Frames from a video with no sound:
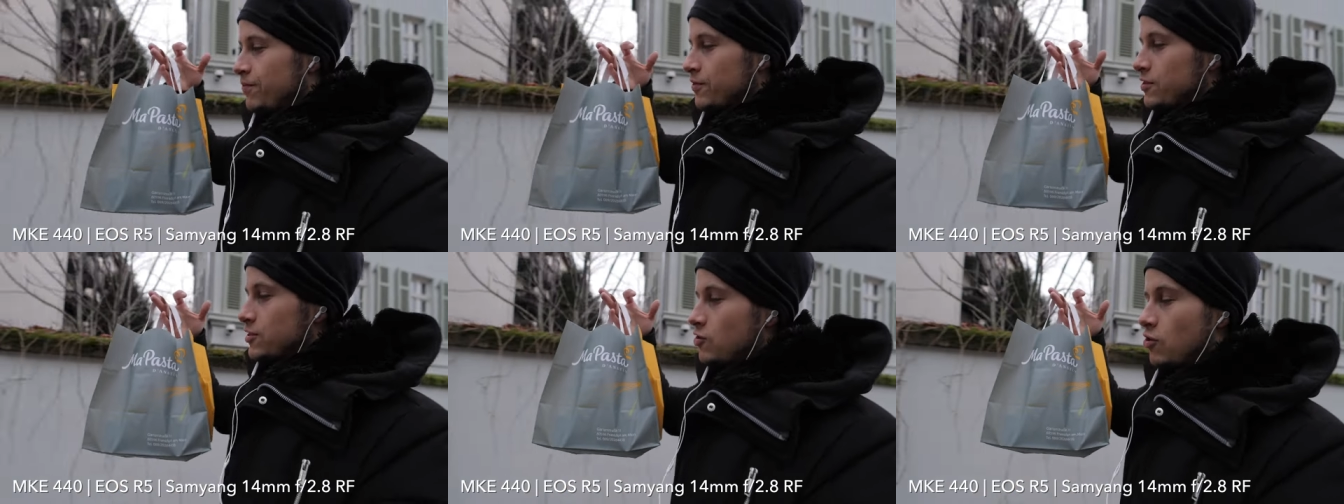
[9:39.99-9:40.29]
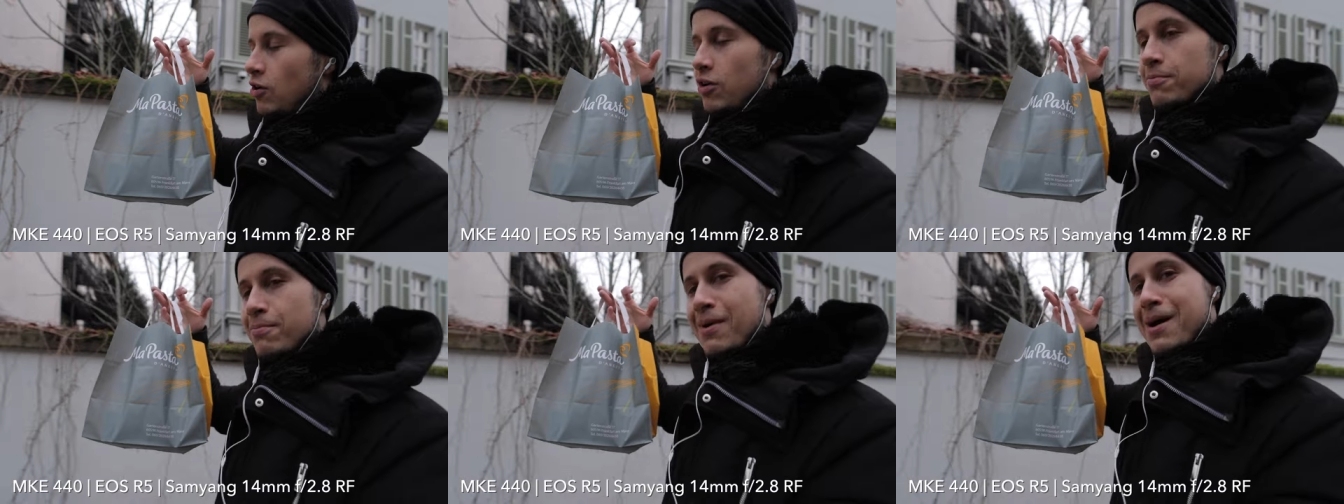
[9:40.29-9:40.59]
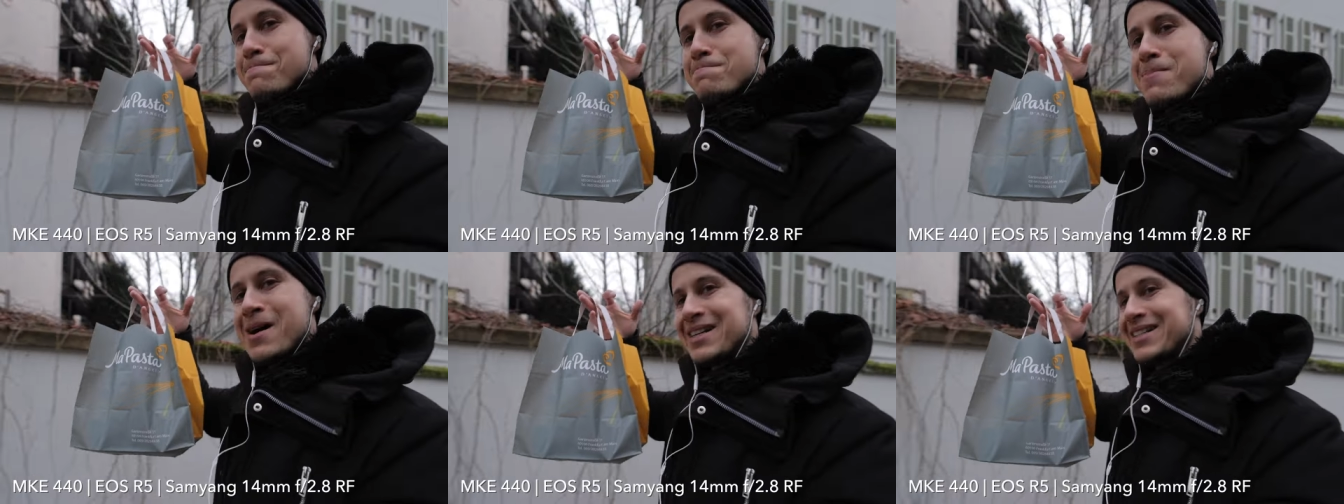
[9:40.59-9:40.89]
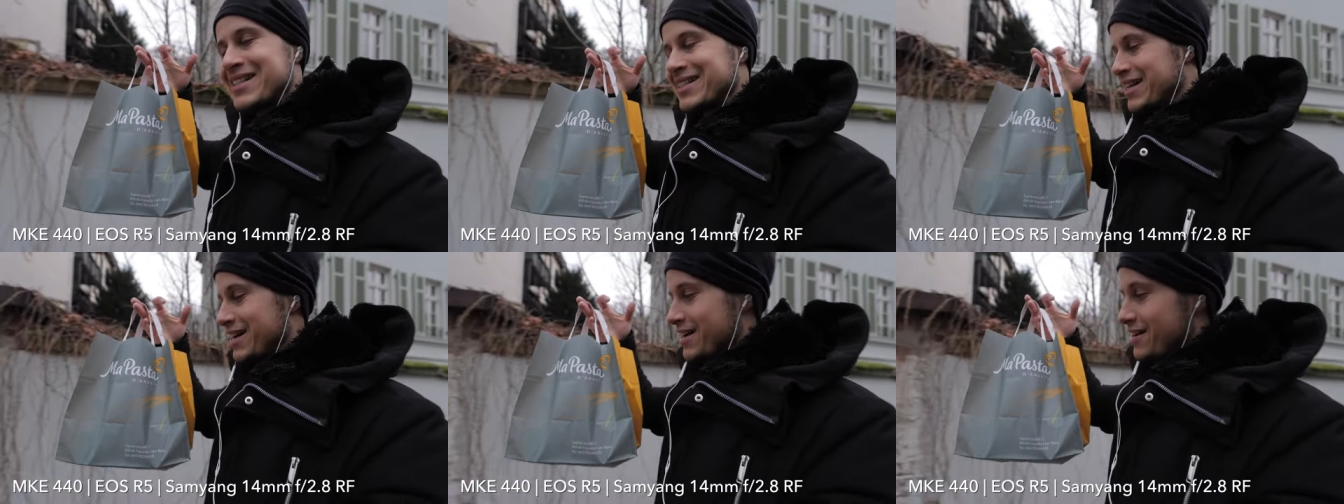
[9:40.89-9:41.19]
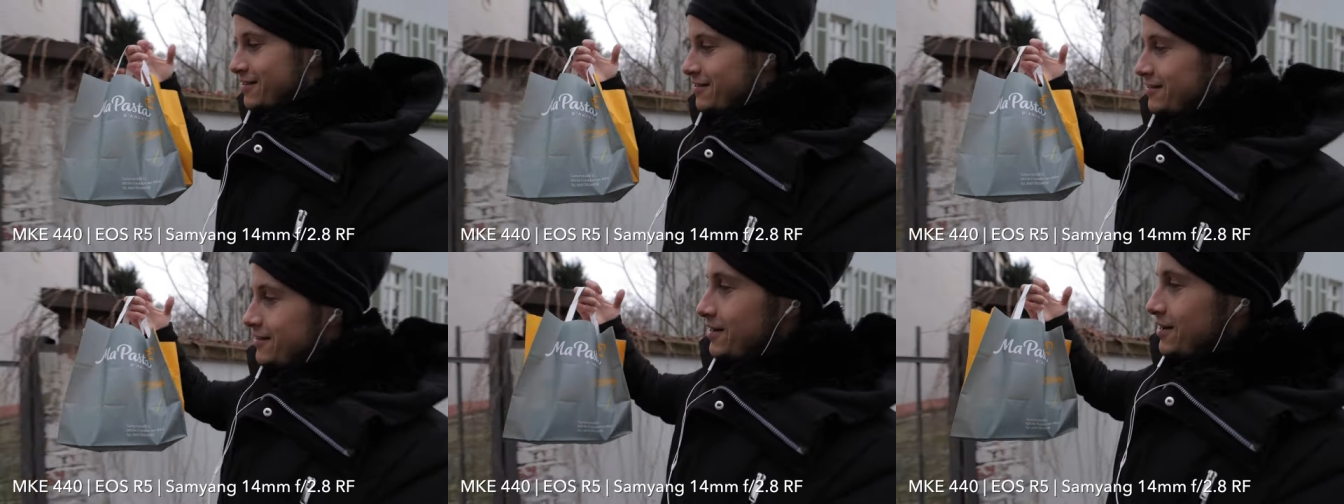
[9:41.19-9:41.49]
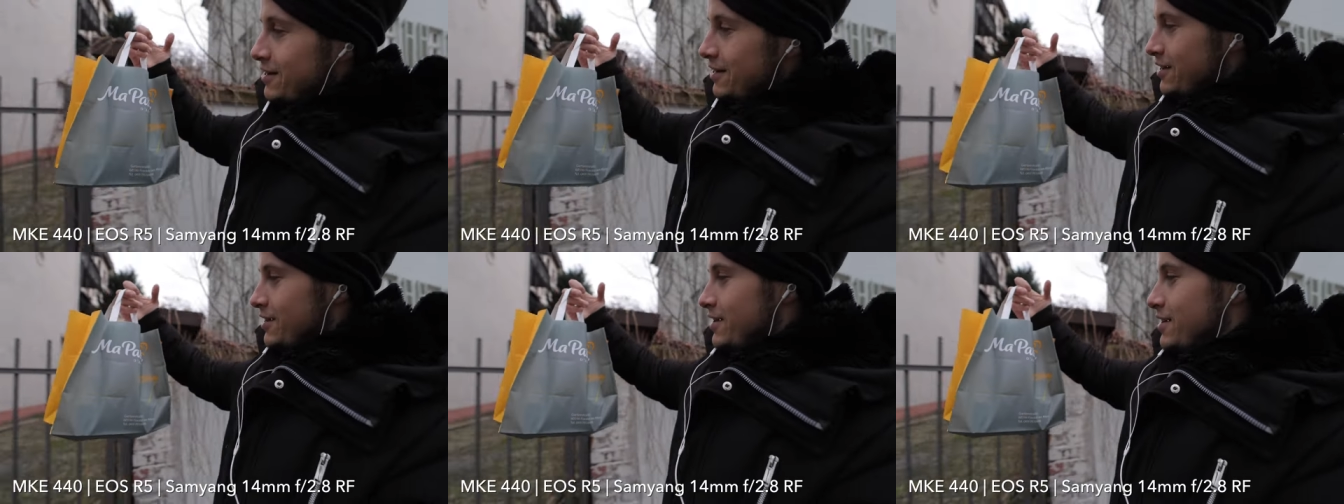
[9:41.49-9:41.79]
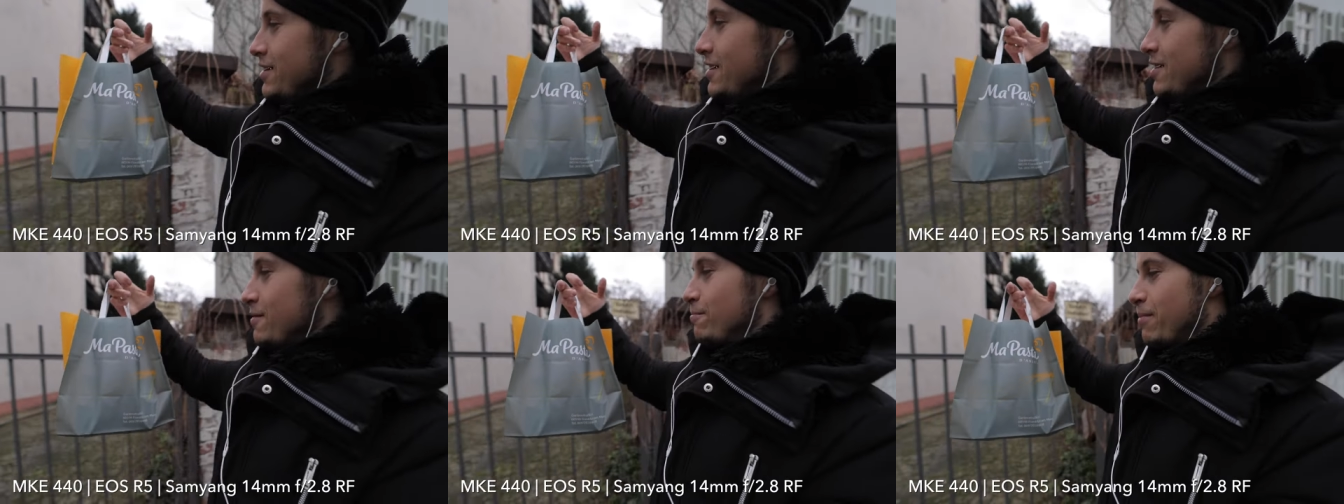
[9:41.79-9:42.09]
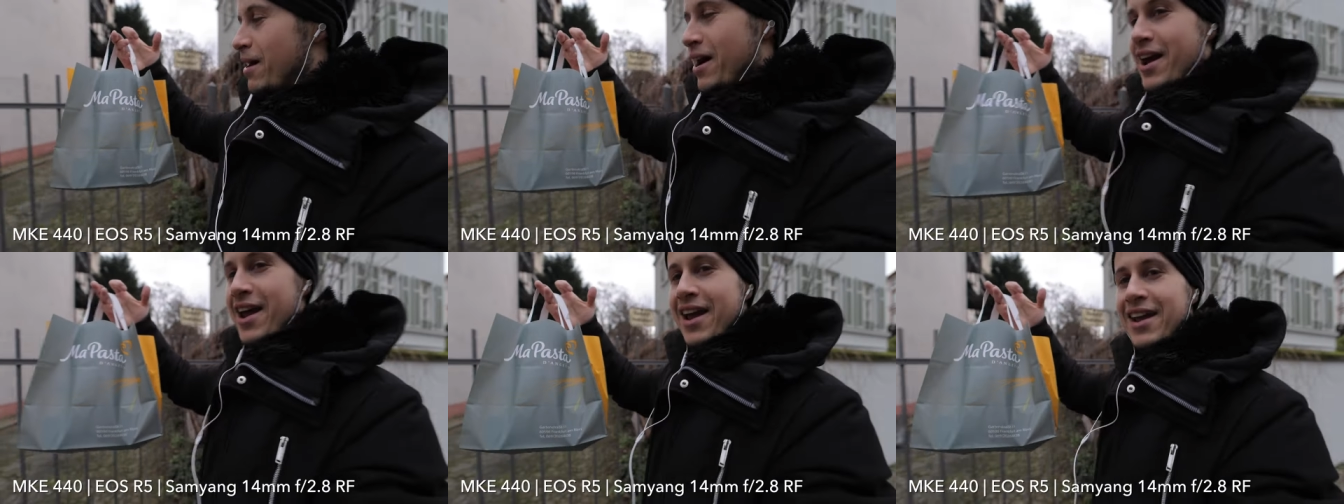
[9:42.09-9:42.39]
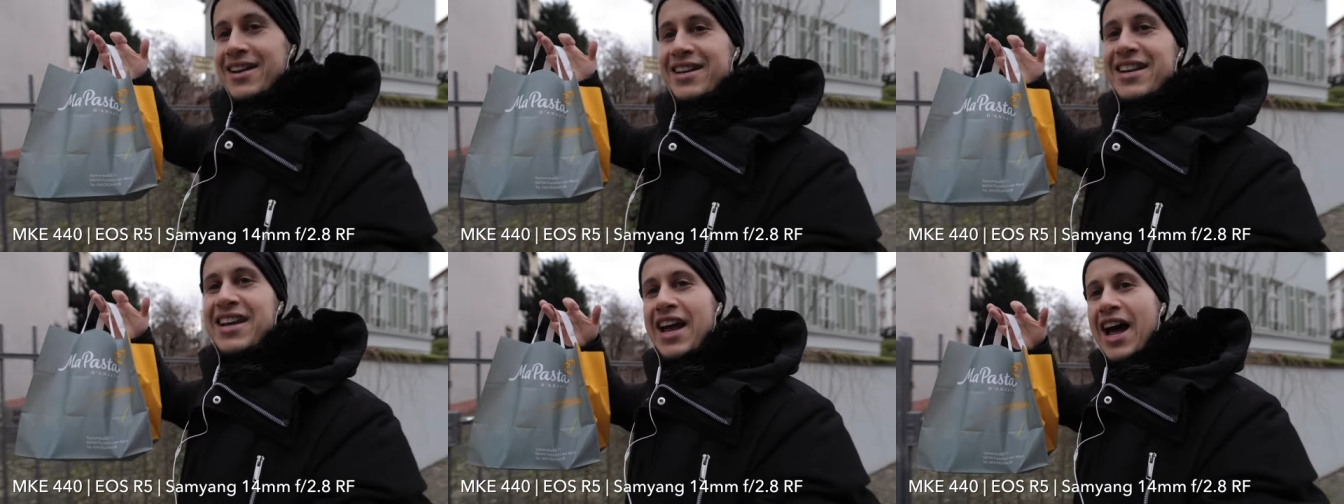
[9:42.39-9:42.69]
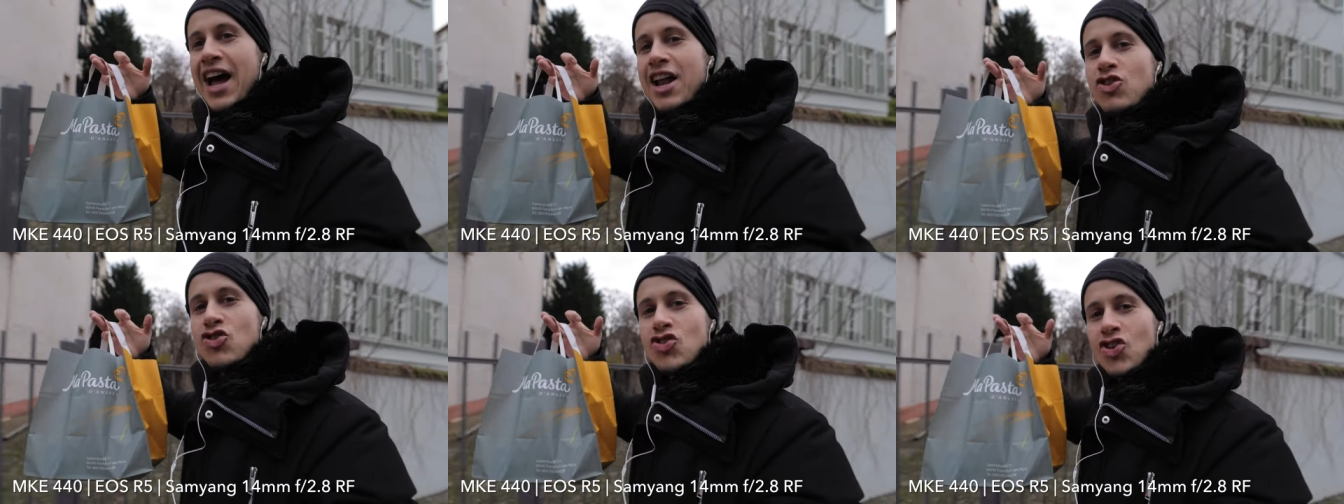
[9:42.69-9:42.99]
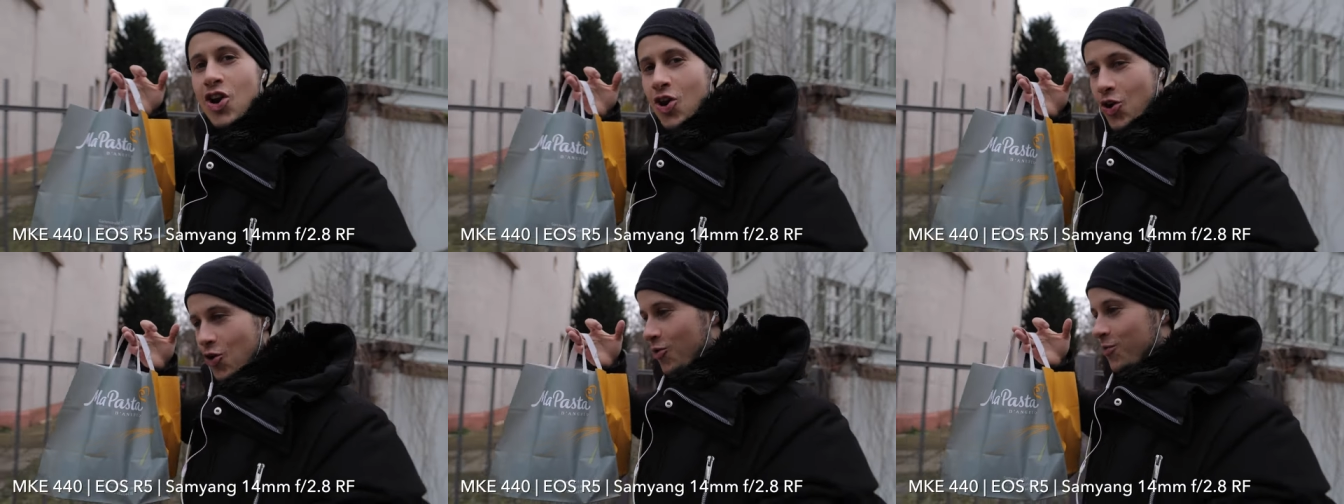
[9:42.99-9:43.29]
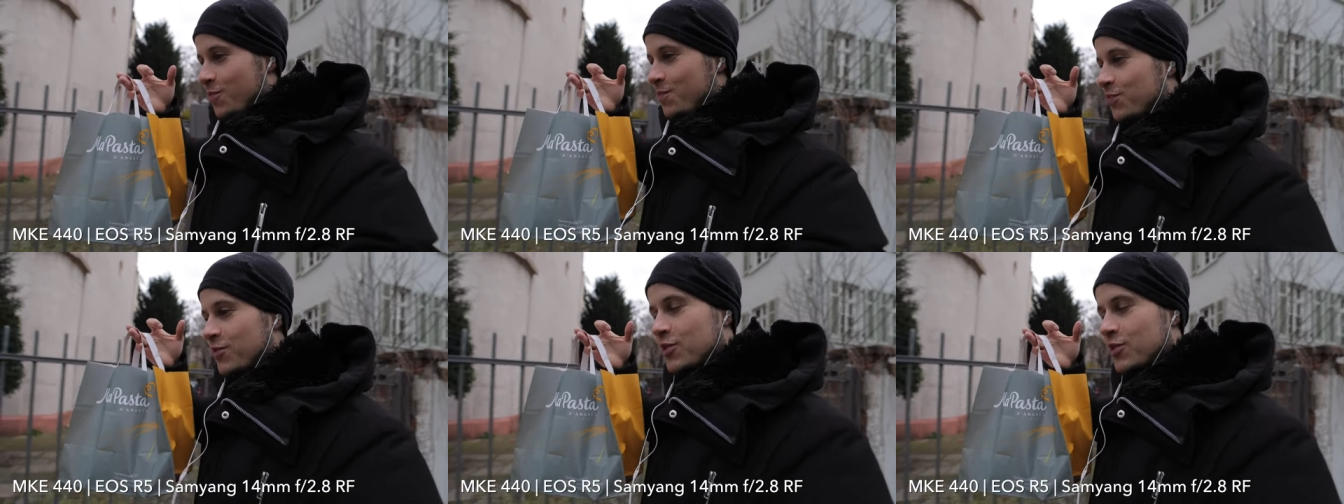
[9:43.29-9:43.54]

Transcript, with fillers: It's called Ma Pasta by D'Angelo.